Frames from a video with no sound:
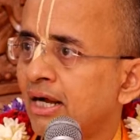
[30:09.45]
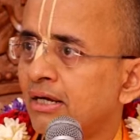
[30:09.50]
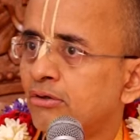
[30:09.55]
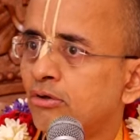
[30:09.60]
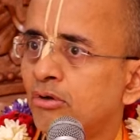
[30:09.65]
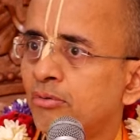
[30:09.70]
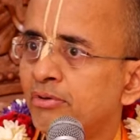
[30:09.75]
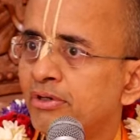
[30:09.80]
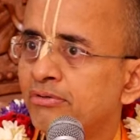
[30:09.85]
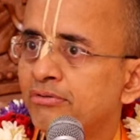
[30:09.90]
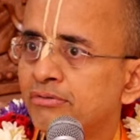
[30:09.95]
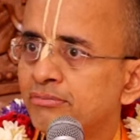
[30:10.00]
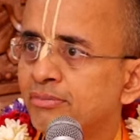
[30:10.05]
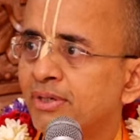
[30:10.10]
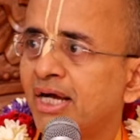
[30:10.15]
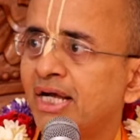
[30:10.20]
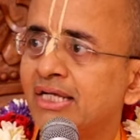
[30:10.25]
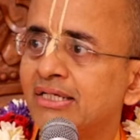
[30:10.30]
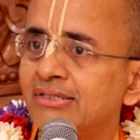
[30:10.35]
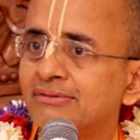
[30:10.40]
And nobody
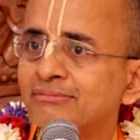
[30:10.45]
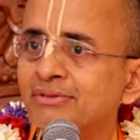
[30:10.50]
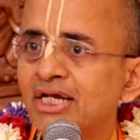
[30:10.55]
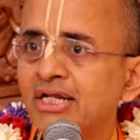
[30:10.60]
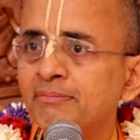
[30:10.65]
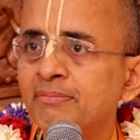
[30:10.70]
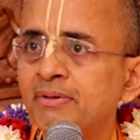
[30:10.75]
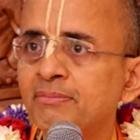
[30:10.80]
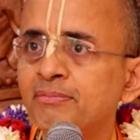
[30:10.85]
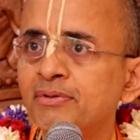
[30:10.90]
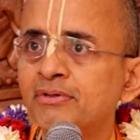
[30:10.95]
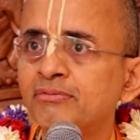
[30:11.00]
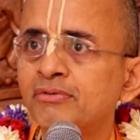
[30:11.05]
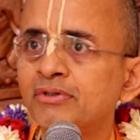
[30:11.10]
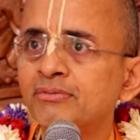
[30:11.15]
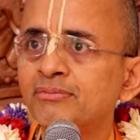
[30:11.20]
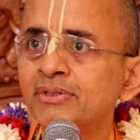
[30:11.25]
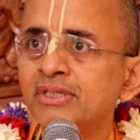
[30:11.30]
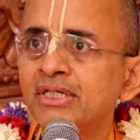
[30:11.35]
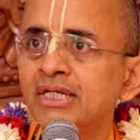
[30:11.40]
would buy. Many people
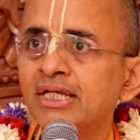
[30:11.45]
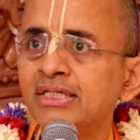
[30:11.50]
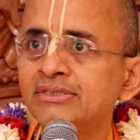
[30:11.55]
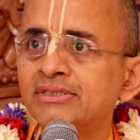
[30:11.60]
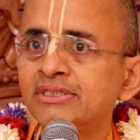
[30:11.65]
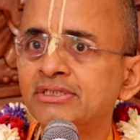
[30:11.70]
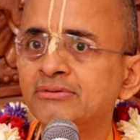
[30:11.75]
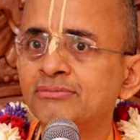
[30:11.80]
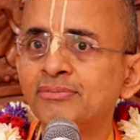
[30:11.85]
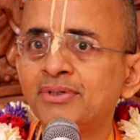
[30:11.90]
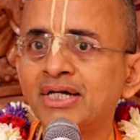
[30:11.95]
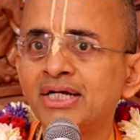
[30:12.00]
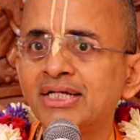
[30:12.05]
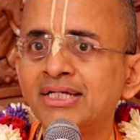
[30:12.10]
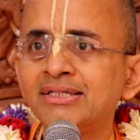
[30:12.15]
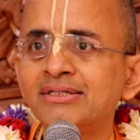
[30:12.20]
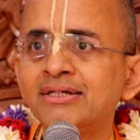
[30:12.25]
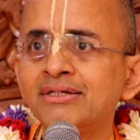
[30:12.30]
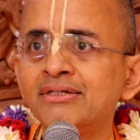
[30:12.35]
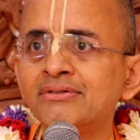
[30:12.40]
would be lazy to buy
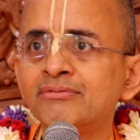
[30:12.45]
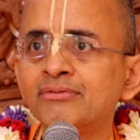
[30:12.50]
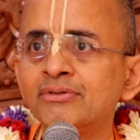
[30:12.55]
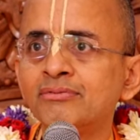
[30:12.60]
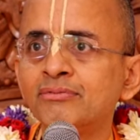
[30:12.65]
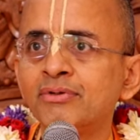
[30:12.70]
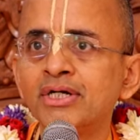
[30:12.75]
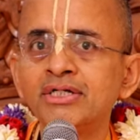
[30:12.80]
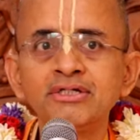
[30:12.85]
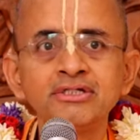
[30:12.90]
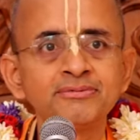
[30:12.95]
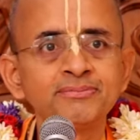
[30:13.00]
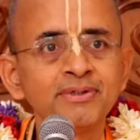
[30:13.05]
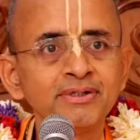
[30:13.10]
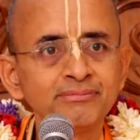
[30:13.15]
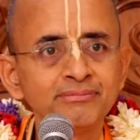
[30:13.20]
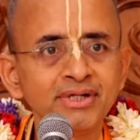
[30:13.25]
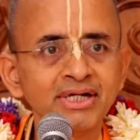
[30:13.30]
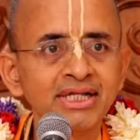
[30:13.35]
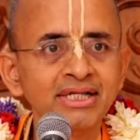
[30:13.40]
and why to
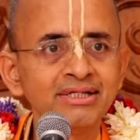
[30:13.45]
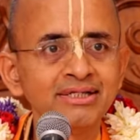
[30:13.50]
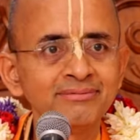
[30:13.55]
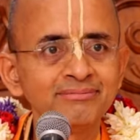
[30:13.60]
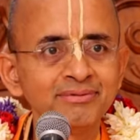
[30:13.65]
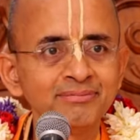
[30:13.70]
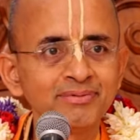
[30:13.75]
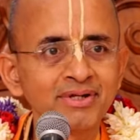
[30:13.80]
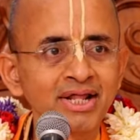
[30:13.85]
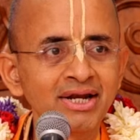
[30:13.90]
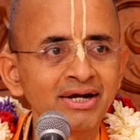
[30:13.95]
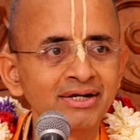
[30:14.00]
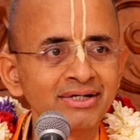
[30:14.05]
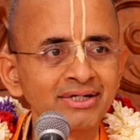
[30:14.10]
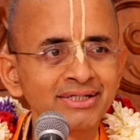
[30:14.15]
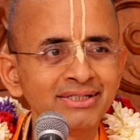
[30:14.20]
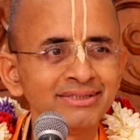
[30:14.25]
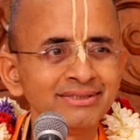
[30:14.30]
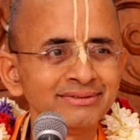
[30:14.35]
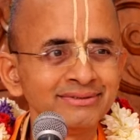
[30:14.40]
spend money. People are
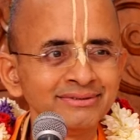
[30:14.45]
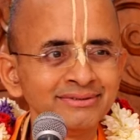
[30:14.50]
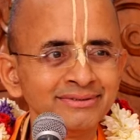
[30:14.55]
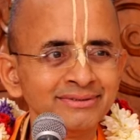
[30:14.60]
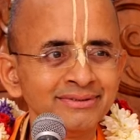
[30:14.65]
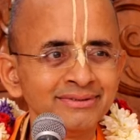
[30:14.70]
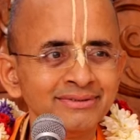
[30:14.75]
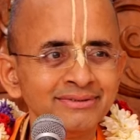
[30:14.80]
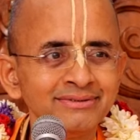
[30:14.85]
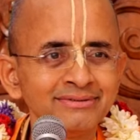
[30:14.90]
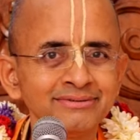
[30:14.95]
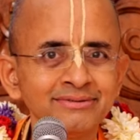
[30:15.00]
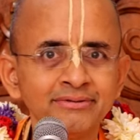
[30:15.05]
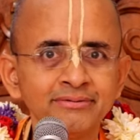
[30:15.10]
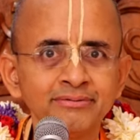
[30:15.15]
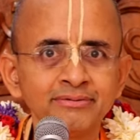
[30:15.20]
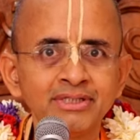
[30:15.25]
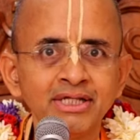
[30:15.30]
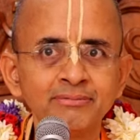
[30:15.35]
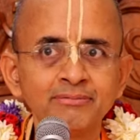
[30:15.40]
not ready.
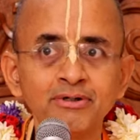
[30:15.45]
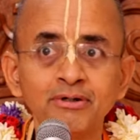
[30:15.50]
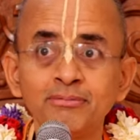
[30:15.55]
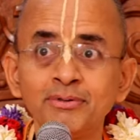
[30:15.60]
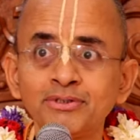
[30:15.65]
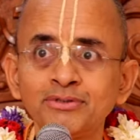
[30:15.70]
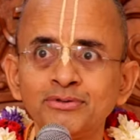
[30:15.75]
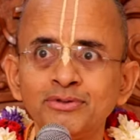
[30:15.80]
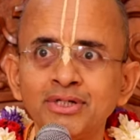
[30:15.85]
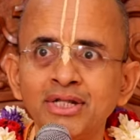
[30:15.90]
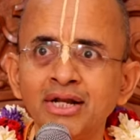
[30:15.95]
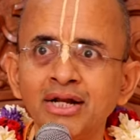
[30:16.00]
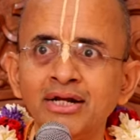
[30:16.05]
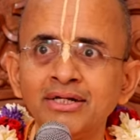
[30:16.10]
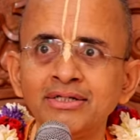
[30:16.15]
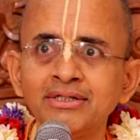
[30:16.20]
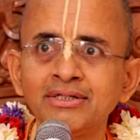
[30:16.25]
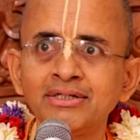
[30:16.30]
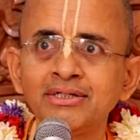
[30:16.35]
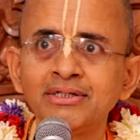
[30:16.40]
So then Prabhupada wrote an
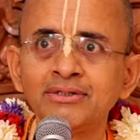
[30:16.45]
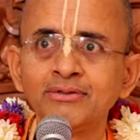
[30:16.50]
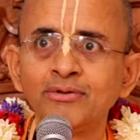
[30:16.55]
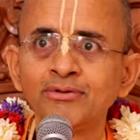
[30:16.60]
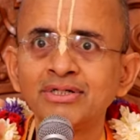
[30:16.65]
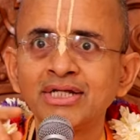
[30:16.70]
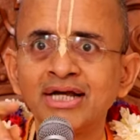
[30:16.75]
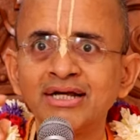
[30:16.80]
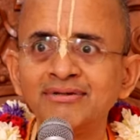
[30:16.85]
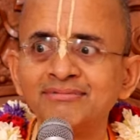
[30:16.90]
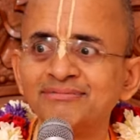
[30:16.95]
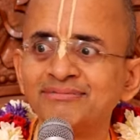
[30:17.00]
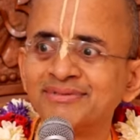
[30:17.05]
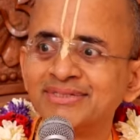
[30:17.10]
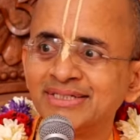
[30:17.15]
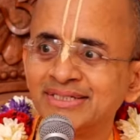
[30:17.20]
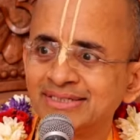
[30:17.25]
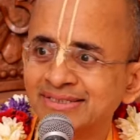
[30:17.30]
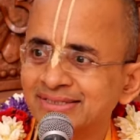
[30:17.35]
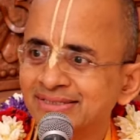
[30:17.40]
article, No
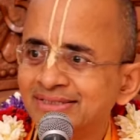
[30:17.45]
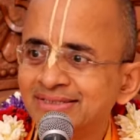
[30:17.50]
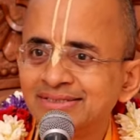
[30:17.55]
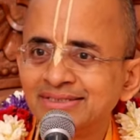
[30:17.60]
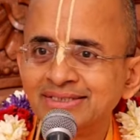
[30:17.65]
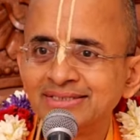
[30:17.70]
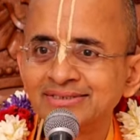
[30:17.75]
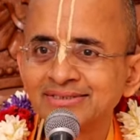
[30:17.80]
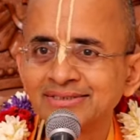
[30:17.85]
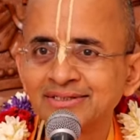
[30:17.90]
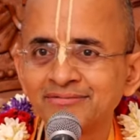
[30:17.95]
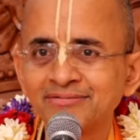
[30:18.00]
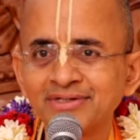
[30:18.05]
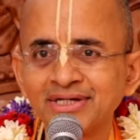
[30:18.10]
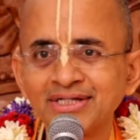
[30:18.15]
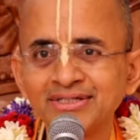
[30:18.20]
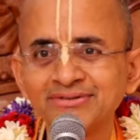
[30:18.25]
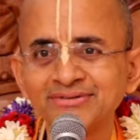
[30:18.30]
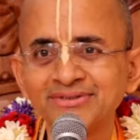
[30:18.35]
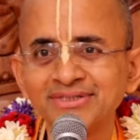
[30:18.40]
Time, Disease
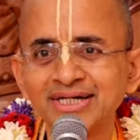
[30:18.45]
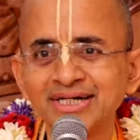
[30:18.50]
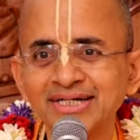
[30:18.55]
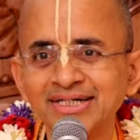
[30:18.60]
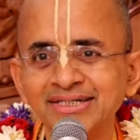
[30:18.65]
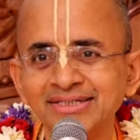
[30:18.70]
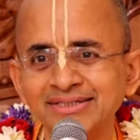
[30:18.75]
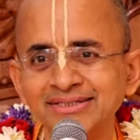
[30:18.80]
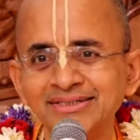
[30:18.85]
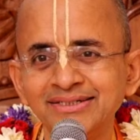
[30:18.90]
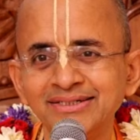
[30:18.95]
of Kali Yuga.